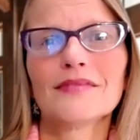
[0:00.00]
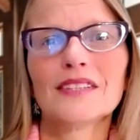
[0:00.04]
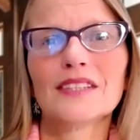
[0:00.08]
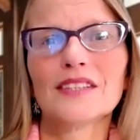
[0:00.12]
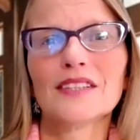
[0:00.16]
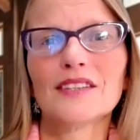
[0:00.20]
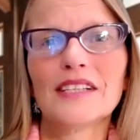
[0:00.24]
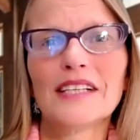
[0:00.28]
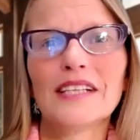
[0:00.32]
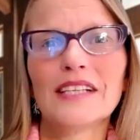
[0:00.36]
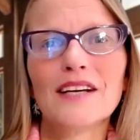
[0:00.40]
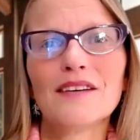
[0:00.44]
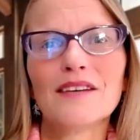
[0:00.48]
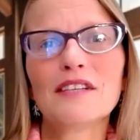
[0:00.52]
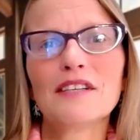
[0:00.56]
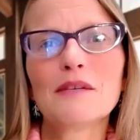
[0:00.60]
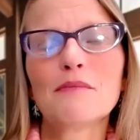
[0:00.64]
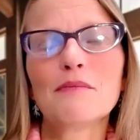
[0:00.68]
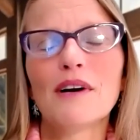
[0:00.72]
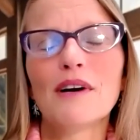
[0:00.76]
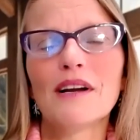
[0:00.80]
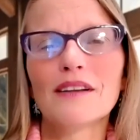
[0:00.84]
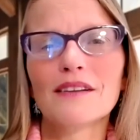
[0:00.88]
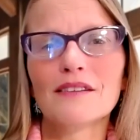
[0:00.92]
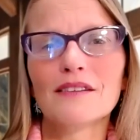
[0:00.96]
So in
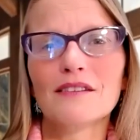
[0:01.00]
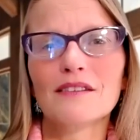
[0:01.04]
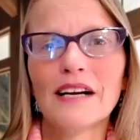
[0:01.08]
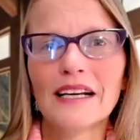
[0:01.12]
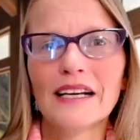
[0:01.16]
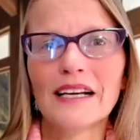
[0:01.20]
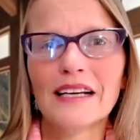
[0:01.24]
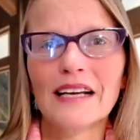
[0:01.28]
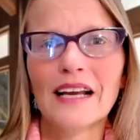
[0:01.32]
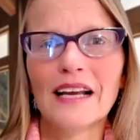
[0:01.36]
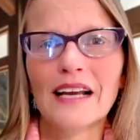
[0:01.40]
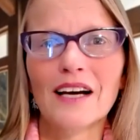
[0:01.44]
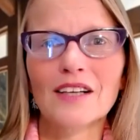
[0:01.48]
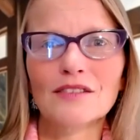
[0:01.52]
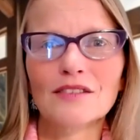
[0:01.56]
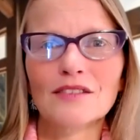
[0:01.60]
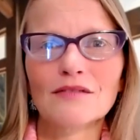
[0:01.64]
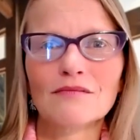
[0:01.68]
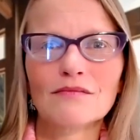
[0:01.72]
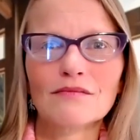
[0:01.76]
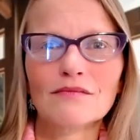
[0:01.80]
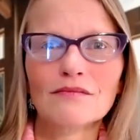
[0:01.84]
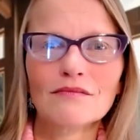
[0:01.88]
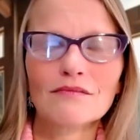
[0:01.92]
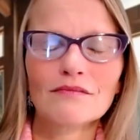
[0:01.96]
every breath right now,
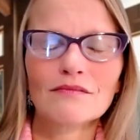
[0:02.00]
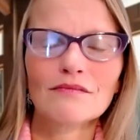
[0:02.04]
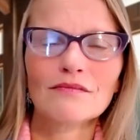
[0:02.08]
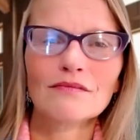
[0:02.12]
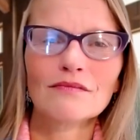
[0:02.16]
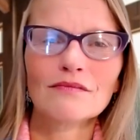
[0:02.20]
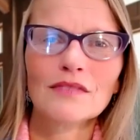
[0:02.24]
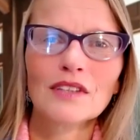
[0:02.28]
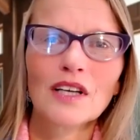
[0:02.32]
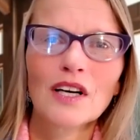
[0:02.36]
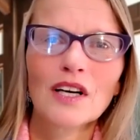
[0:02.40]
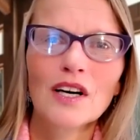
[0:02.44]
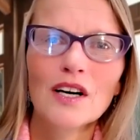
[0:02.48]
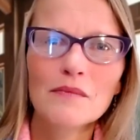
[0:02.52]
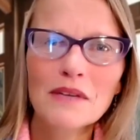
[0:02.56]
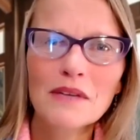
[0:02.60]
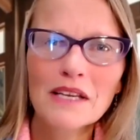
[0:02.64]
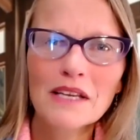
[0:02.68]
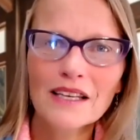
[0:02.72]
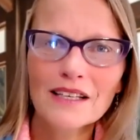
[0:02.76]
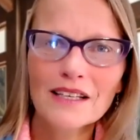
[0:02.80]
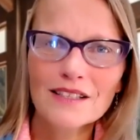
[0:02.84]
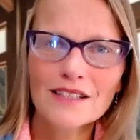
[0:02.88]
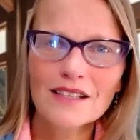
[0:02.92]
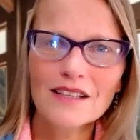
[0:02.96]

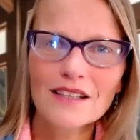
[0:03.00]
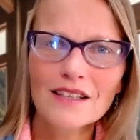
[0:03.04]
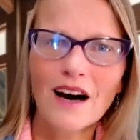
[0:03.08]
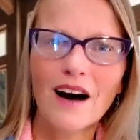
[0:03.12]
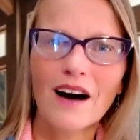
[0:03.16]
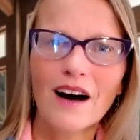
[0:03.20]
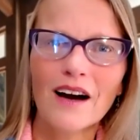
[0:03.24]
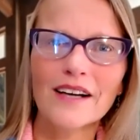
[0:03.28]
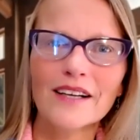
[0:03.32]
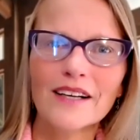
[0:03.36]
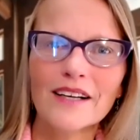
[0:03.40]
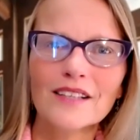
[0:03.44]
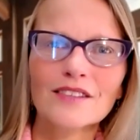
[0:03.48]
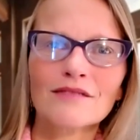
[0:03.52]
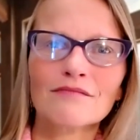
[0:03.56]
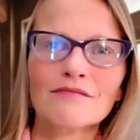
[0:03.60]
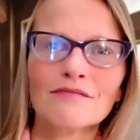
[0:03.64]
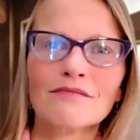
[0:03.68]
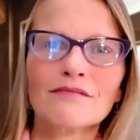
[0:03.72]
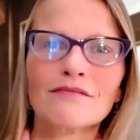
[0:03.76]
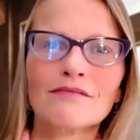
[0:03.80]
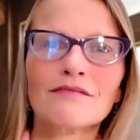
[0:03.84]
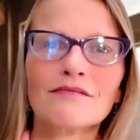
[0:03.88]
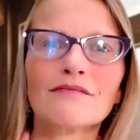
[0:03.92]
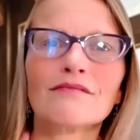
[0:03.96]
coming into the heart,
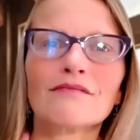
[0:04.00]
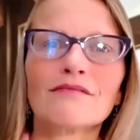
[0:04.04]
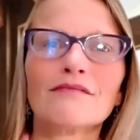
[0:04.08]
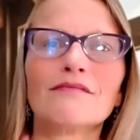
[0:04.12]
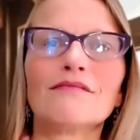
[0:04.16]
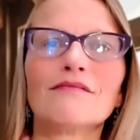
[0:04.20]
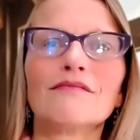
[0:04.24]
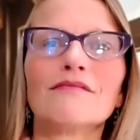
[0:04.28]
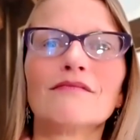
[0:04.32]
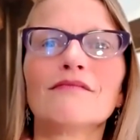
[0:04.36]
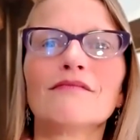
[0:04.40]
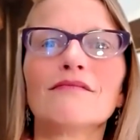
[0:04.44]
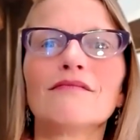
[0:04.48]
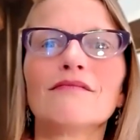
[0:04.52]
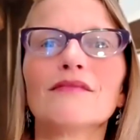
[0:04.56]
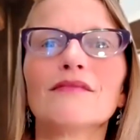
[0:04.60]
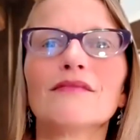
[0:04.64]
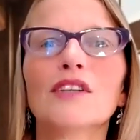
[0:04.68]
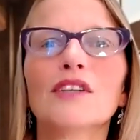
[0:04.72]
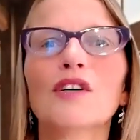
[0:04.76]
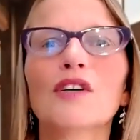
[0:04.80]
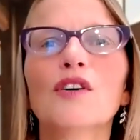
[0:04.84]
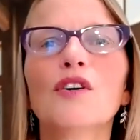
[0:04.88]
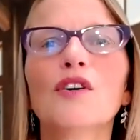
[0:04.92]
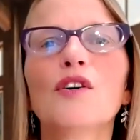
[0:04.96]

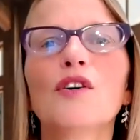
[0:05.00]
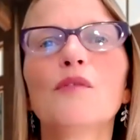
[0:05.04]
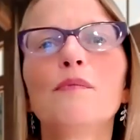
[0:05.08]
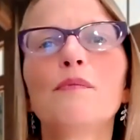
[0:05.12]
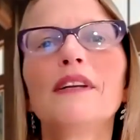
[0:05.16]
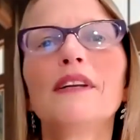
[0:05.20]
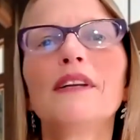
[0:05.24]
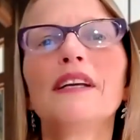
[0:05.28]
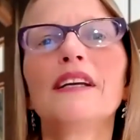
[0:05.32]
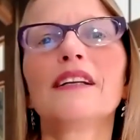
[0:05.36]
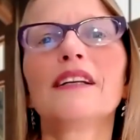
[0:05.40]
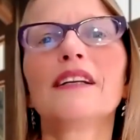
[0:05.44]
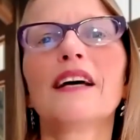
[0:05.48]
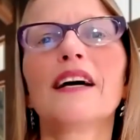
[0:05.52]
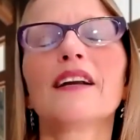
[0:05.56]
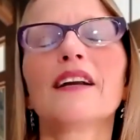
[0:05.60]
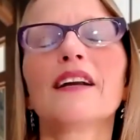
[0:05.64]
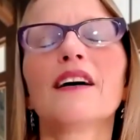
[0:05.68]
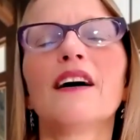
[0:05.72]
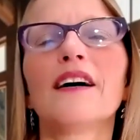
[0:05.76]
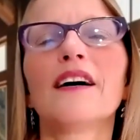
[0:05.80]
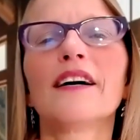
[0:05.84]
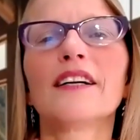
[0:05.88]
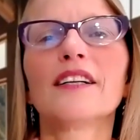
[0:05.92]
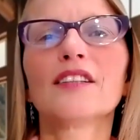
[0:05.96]
opening that
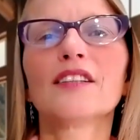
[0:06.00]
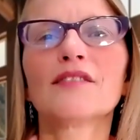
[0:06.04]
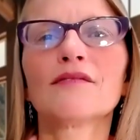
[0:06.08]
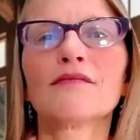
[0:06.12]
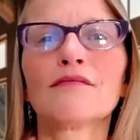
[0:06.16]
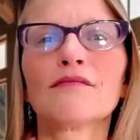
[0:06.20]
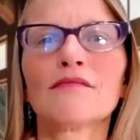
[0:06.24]
heart,